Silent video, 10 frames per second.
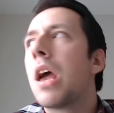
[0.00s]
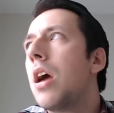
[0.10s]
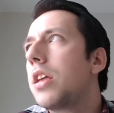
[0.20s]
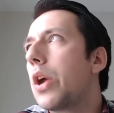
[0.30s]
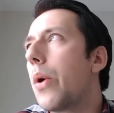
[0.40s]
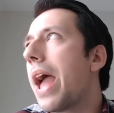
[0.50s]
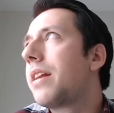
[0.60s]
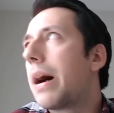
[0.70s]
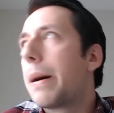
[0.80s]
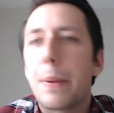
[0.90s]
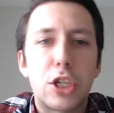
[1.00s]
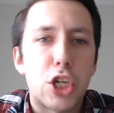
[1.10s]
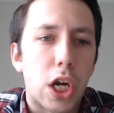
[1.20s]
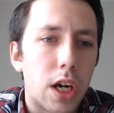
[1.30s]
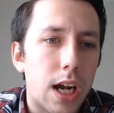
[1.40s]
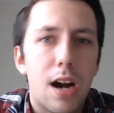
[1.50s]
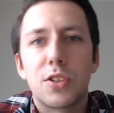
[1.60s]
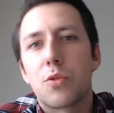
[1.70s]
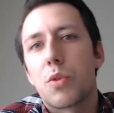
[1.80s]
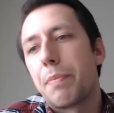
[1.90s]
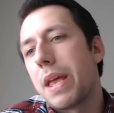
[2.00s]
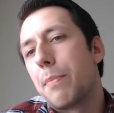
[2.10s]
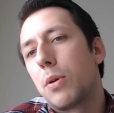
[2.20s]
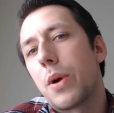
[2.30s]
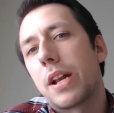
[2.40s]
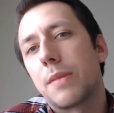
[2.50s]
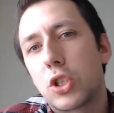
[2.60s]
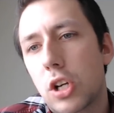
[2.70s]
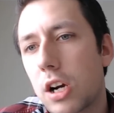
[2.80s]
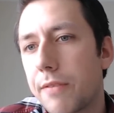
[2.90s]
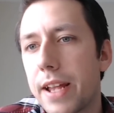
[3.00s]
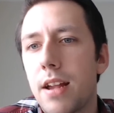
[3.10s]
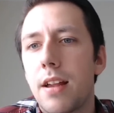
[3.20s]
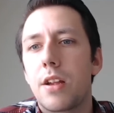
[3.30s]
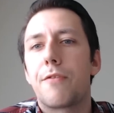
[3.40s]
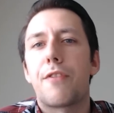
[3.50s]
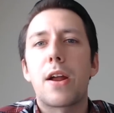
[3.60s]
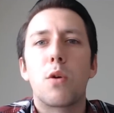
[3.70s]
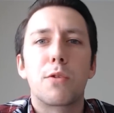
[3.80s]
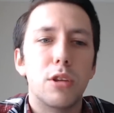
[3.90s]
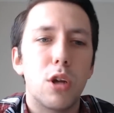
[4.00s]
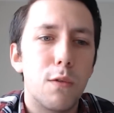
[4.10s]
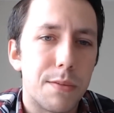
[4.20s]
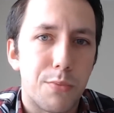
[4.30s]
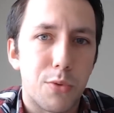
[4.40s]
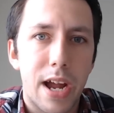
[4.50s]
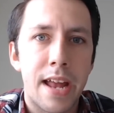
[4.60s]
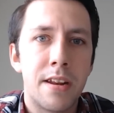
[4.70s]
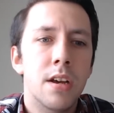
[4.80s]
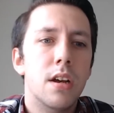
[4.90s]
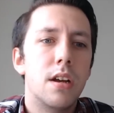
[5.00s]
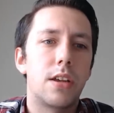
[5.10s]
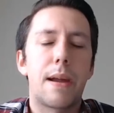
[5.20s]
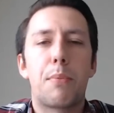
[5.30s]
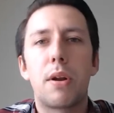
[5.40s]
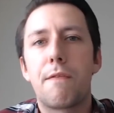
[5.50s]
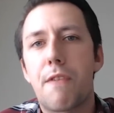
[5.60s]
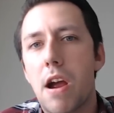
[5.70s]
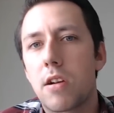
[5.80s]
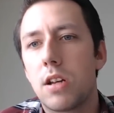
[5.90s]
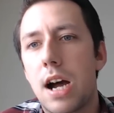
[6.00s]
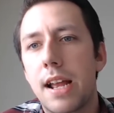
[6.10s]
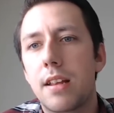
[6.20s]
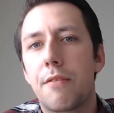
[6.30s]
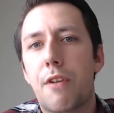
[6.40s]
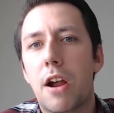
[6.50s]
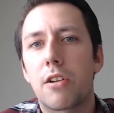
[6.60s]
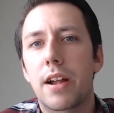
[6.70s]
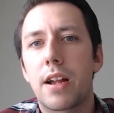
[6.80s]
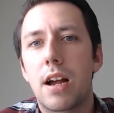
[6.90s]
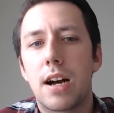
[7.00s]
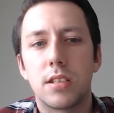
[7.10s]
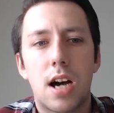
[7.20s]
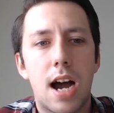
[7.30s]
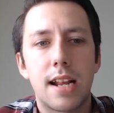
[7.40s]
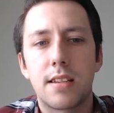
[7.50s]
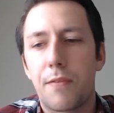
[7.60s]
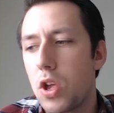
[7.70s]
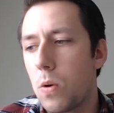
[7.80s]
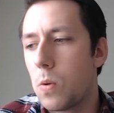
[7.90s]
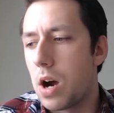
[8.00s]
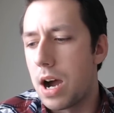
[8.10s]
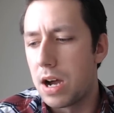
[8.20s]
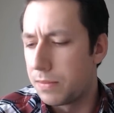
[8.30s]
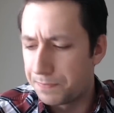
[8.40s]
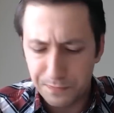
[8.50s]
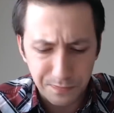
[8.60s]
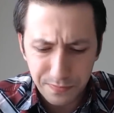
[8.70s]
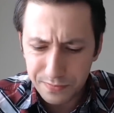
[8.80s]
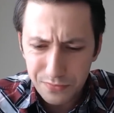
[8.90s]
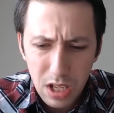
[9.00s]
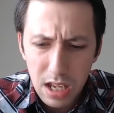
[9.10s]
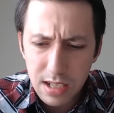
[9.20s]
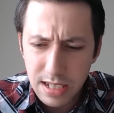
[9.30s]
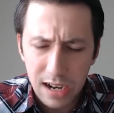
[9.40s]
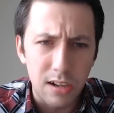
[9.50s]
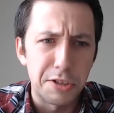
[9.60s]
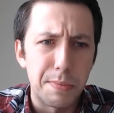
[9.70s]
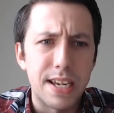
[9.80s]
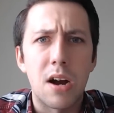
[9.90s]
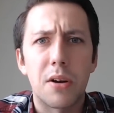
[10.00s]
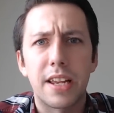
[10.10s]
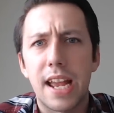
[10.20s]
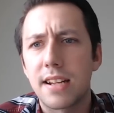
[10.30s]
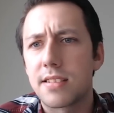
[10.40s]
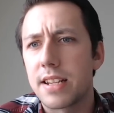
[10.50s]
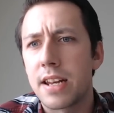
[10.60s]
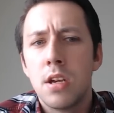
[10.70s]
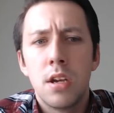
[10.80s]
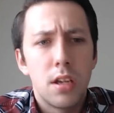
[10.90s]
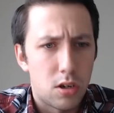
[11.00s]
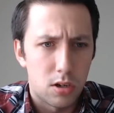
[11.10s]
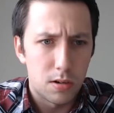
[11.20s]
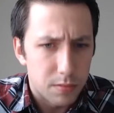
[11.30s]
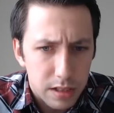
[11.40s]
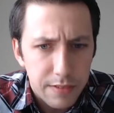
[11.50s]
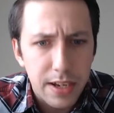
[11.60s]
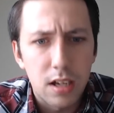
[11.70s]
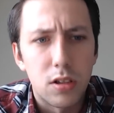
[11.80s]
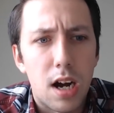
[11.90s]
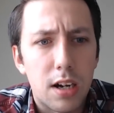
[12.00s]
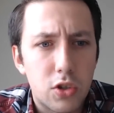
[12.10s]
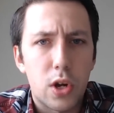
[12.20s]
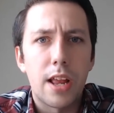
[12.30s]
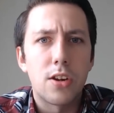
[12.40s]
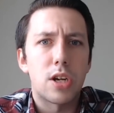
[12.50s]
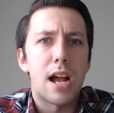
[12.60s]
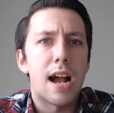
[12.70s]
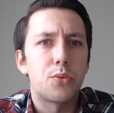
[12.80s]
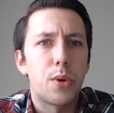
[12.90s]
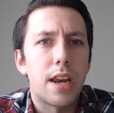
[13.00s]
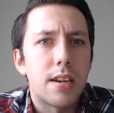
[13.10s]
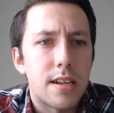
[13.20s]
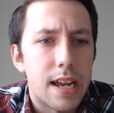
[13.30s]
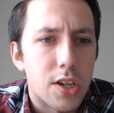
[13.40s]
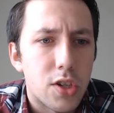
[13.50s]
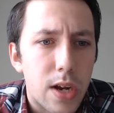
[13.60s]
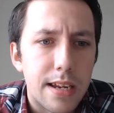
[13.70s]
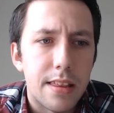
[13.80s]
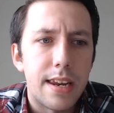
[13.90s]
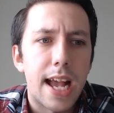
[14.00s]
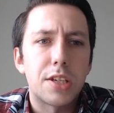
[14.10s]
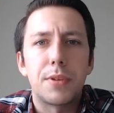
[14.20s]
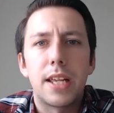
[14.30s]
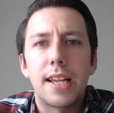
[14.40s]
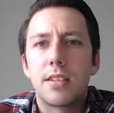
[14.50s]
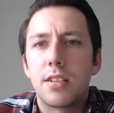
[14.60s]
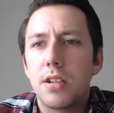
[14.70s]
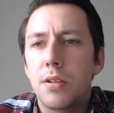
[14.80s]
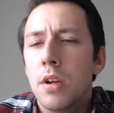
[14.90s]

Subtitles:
You end up sharing houses with people. You end up starving. You fight over loaves of bread. You get put in firing lines if you dare to speak out against it. You're living along train tracks, waiting to take a train to the next place to